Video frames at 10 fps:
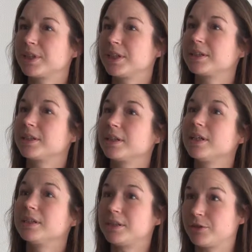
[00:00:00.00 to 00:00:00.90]
data
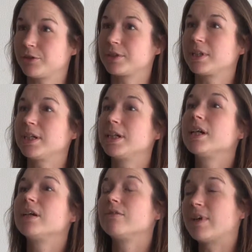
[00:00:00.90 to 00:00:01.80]
digitally
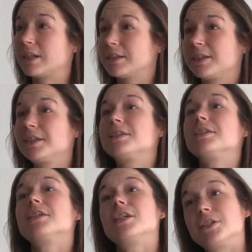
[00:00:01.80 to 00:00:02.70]

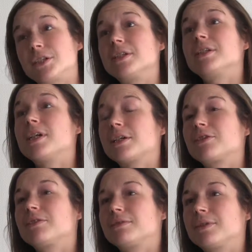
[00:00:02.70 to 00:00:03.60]
validated to the
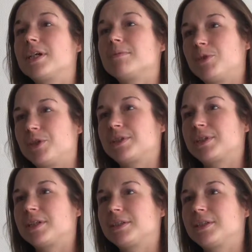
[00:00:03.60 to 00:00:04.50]
National
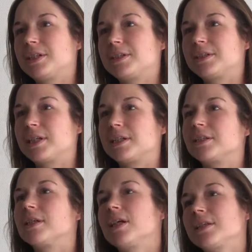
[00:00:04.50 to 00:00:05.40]
Geoscience Data
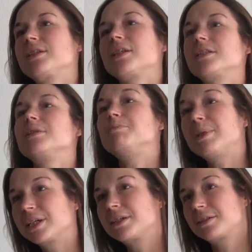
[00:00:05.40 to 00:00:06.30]
Centre, and that's a
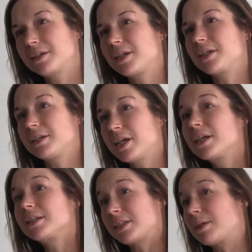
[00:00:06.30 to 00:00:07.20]
big
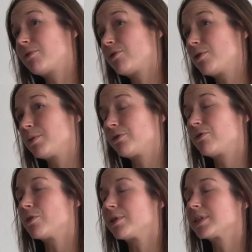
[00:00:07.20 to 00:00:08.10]
step forward
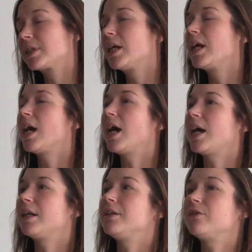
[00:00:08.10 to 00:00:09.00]
for us.
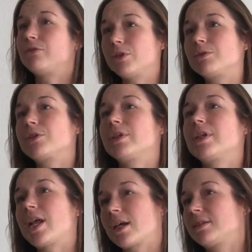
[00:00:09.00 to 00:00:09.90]
And in the future,
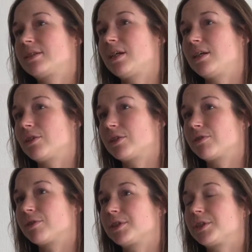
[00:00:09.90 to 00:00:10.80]
the next stage is
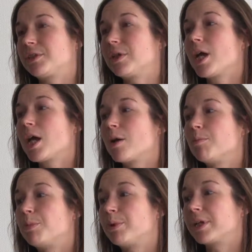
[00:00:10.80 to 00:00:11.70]
for us to
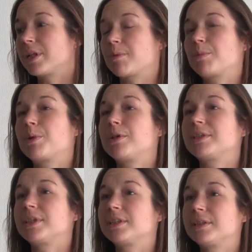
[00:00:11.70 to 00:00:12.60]
bring that
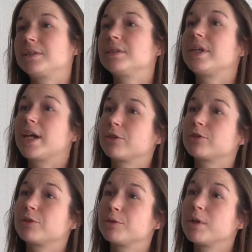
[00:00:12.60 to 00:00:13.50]
process into
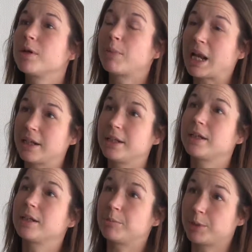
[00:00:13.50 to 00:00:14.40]
national
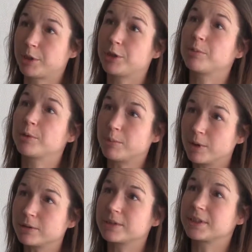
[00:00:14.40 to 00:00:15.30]
planning and procurement
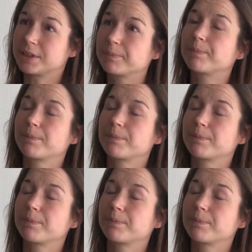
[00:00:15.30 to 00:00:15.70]
policy.